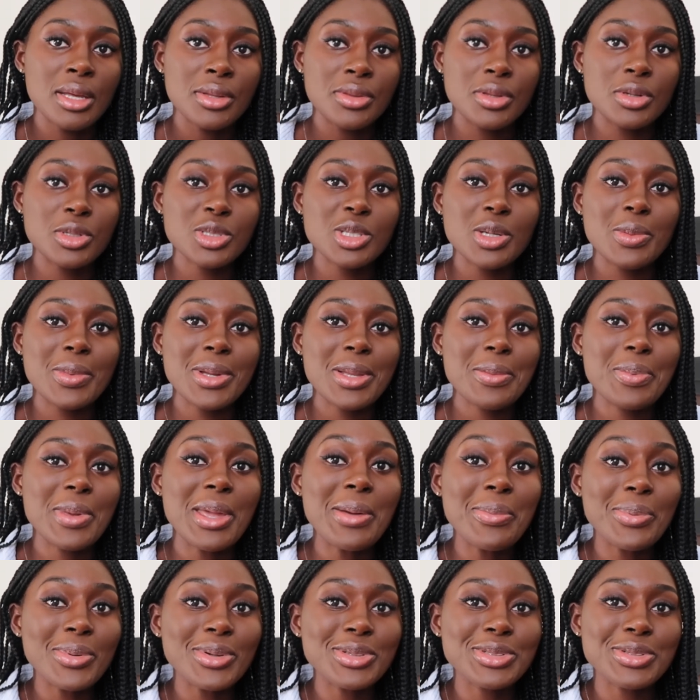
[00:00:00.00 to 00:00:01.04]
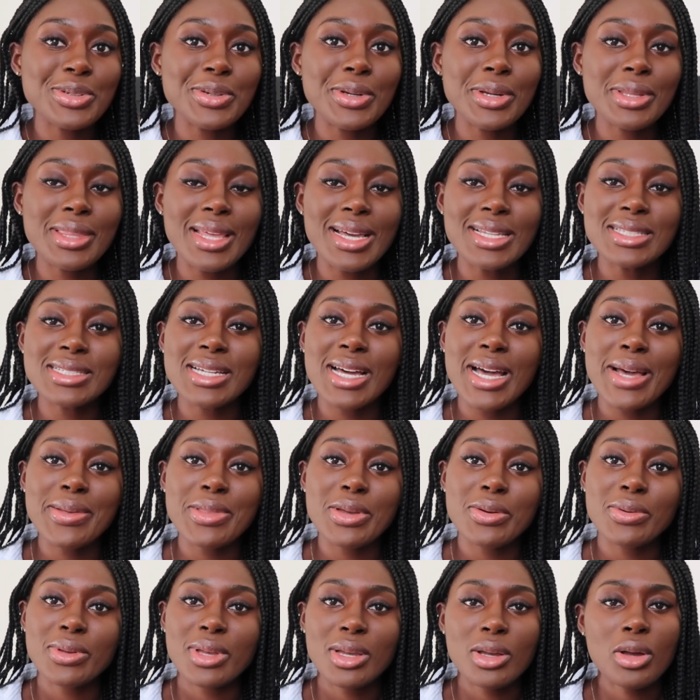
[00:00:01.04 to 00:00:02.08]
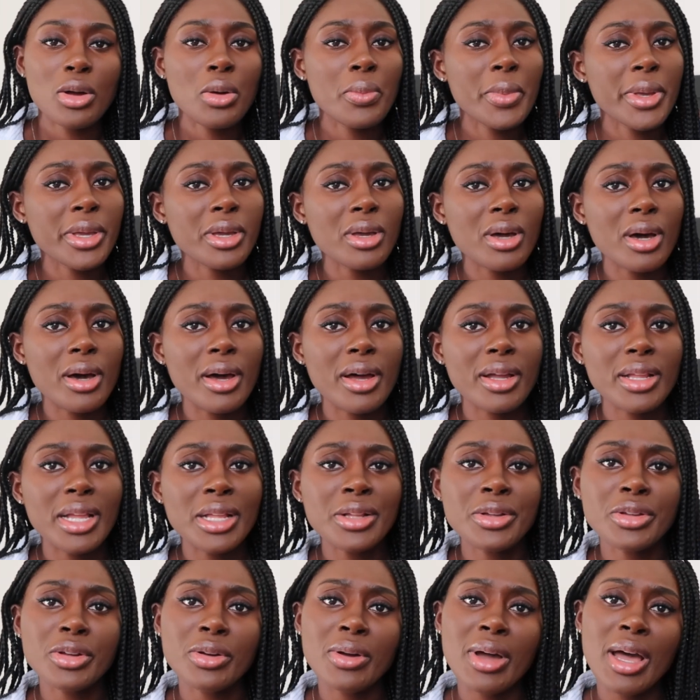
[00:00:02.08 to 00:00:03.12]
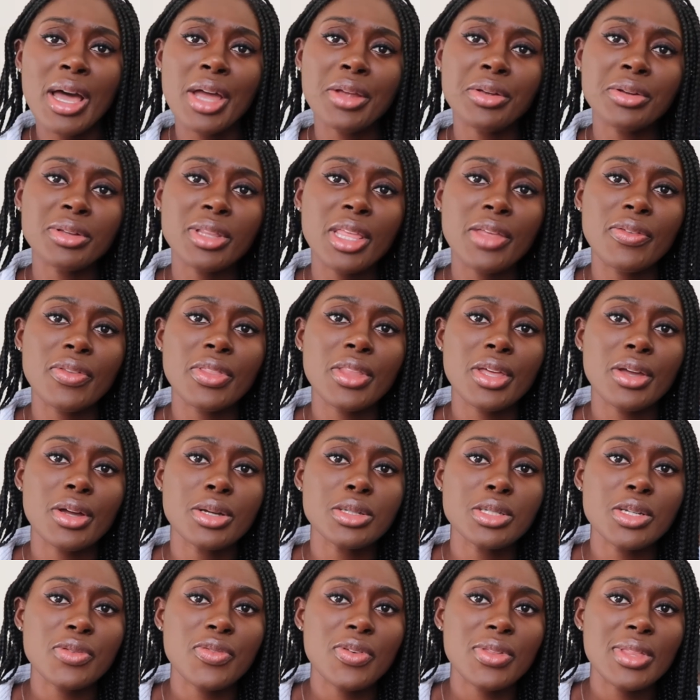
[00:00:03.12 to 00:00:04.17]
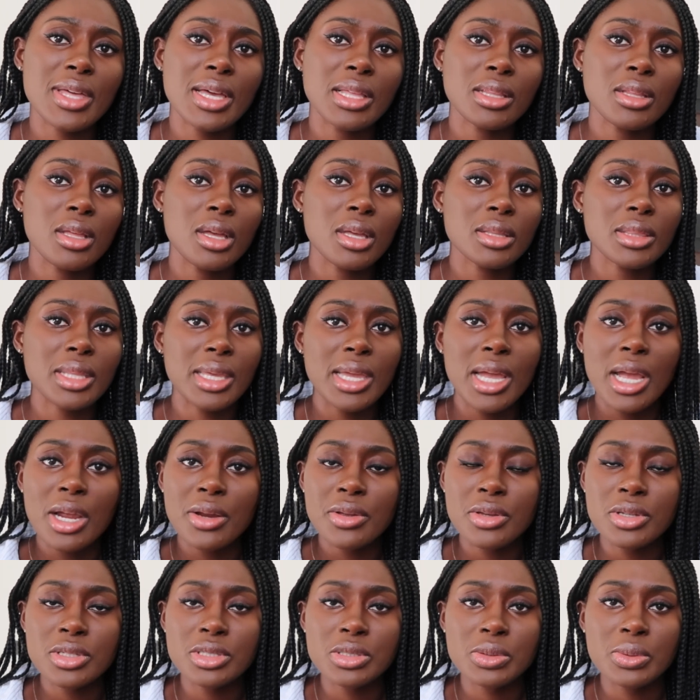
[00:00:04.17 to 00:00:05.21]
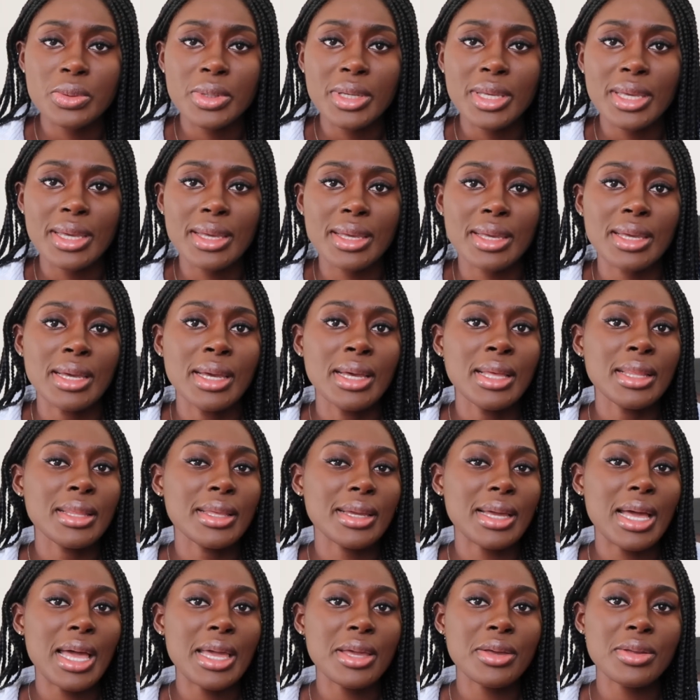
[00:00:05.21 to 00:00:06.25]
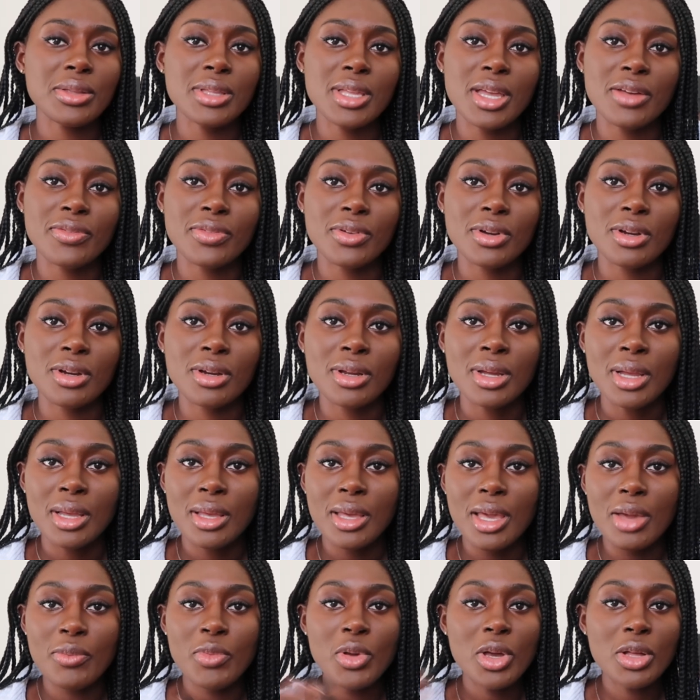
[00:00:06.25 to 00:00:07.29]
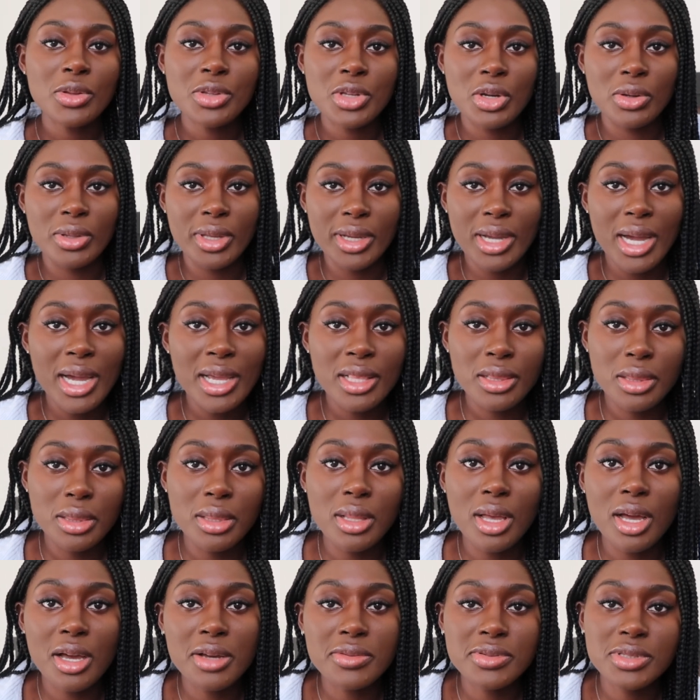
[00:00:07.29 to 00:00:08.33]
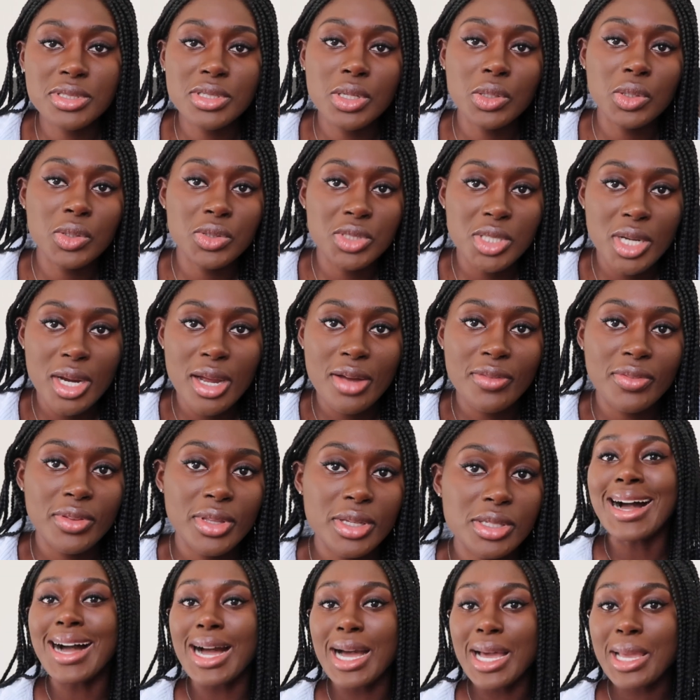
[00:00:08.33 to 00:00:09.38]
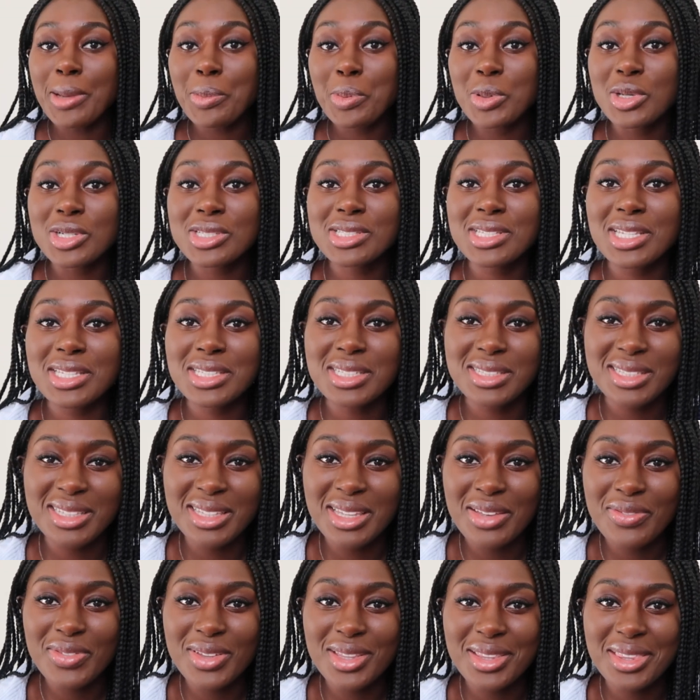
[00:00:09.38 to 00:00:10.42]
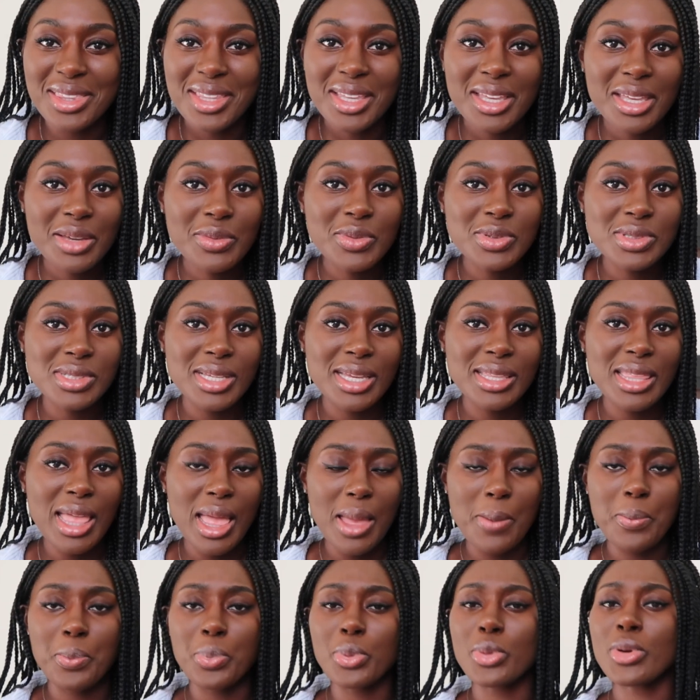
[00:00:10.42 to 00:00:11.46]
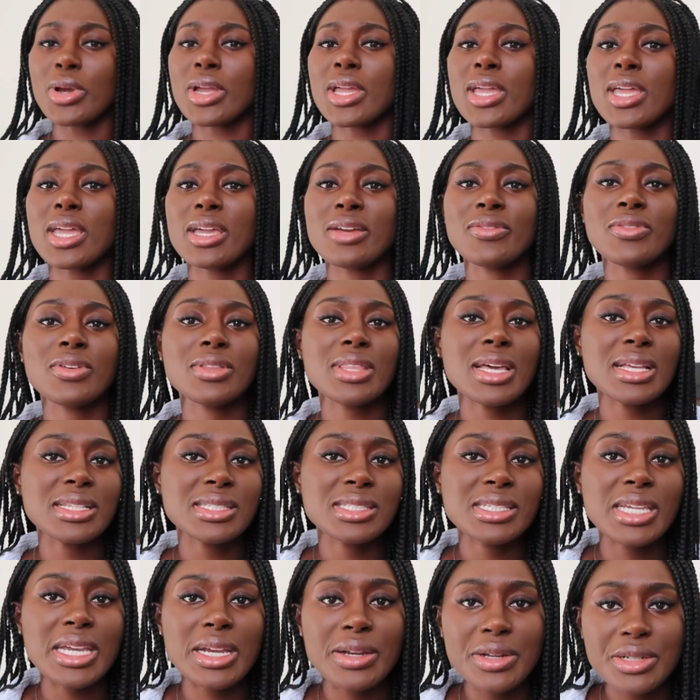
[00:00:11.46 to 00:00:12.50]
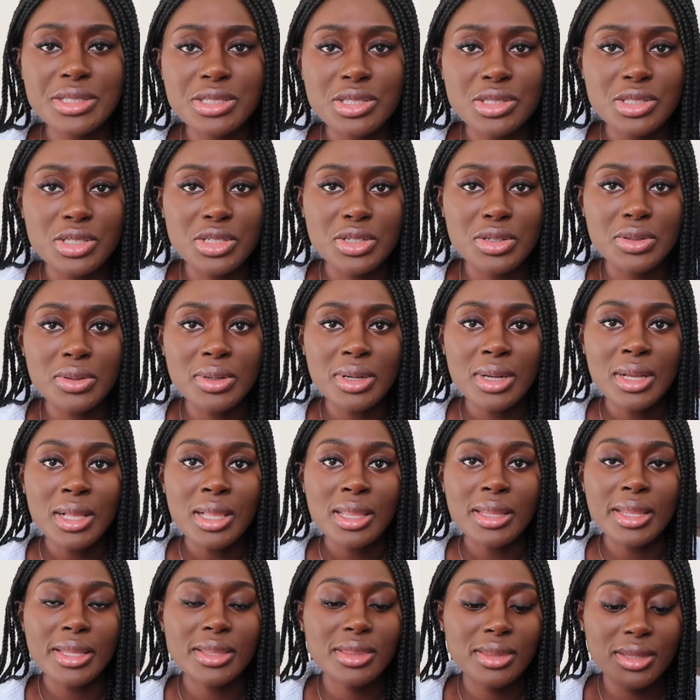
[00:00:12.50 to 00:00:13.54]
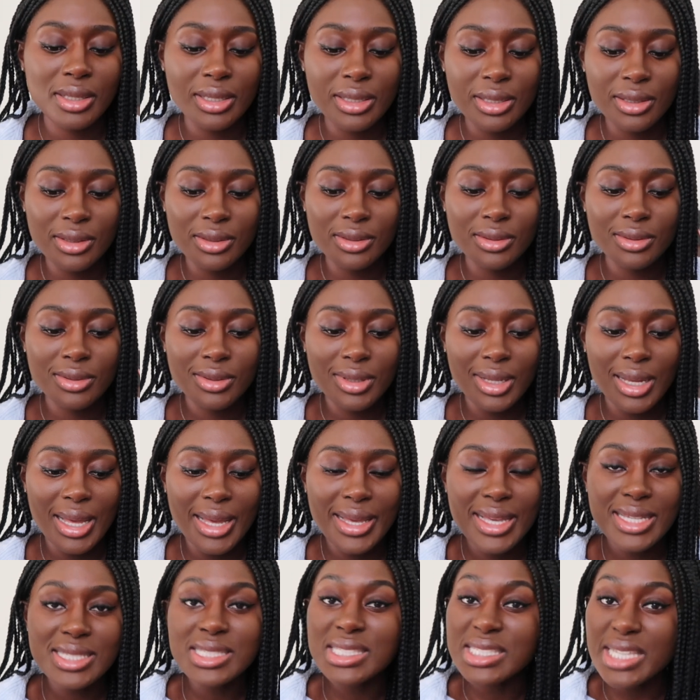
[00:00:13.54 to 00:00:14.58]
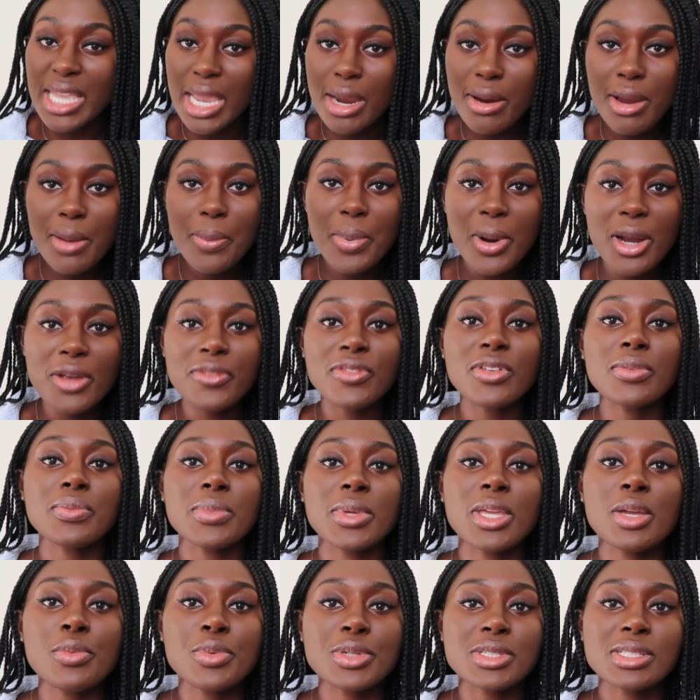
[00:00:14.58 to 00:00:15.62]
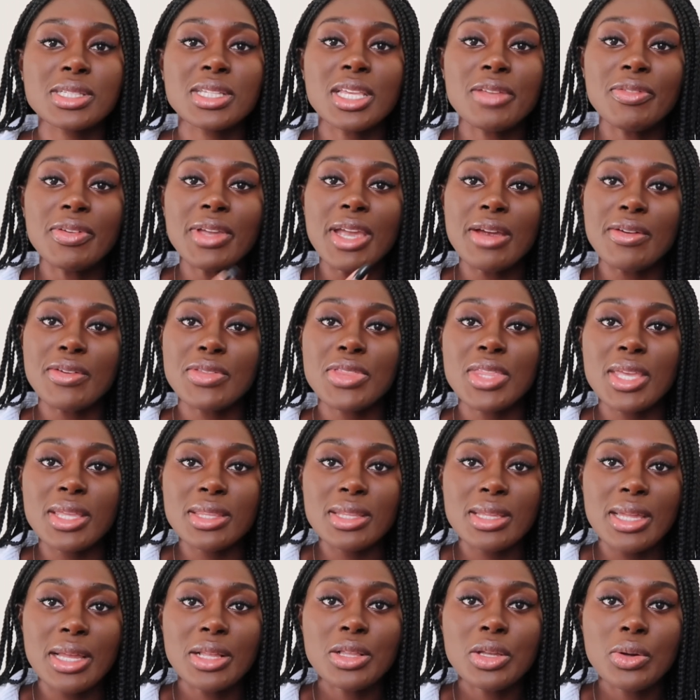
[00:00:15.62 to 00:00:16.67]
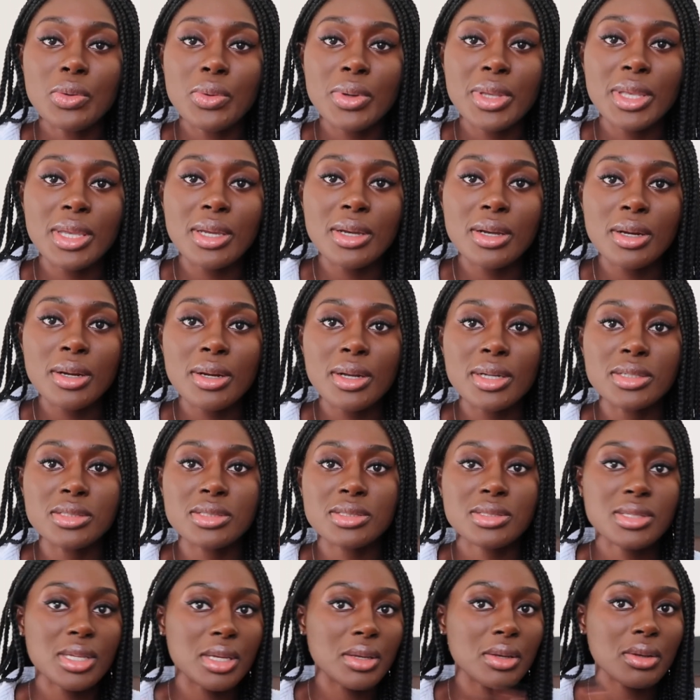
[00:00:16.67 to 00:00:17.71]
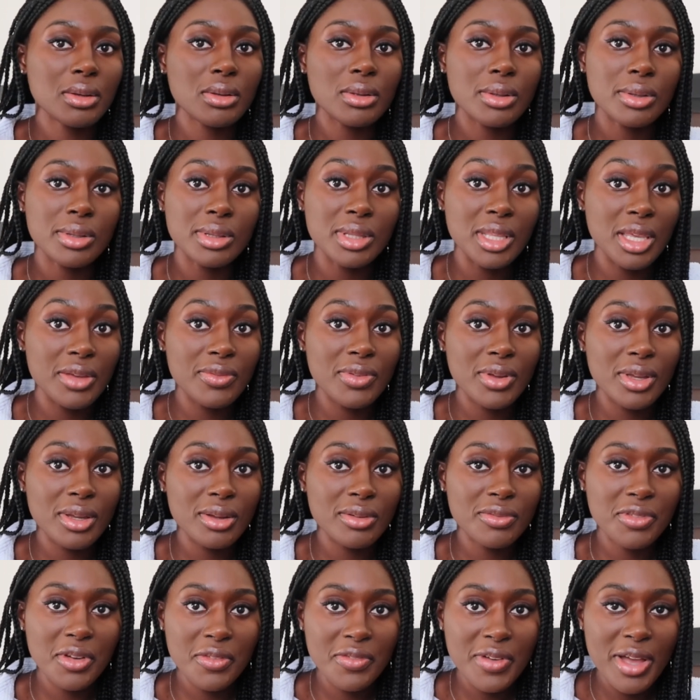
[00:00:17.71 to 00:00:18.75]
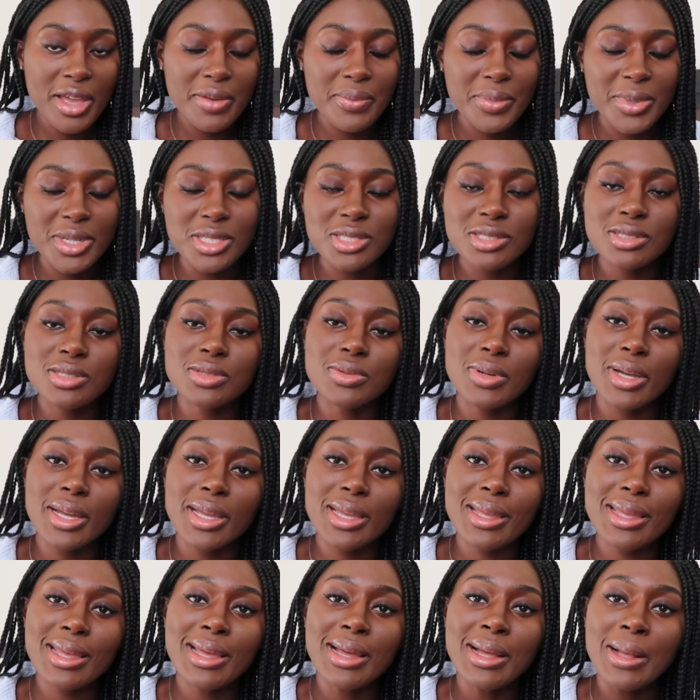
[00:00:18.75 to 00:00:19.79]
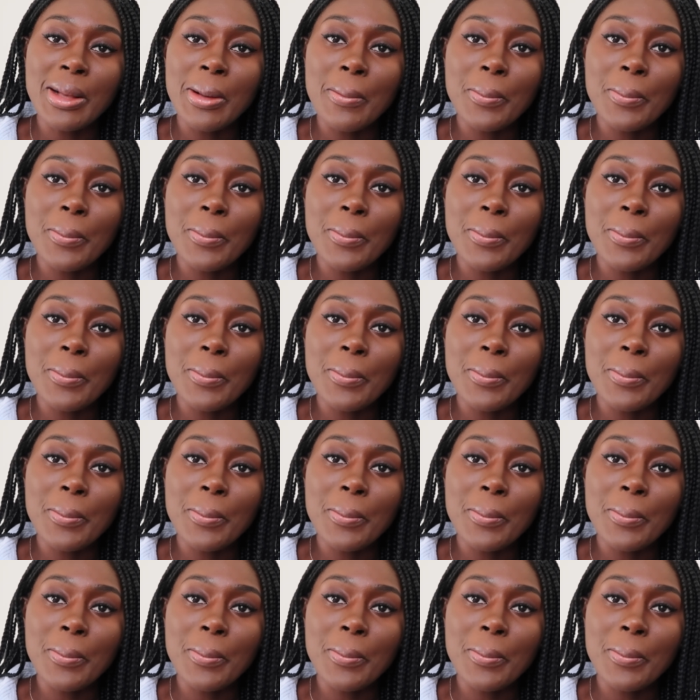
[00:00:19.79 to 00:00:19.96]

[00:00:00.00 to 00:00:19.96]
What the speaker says: There's so many people during that time that were like, oh my god, I don't know how you're leaving the country for that long. Like, how are you doing it? Like, I could never. And we all know, like, I love solo traveling. I personally didn't even think it was like that brave or that scary to do. Like, the, I guess, scary part for me was leaving everything that I know here and just like leaving for 5 months, right?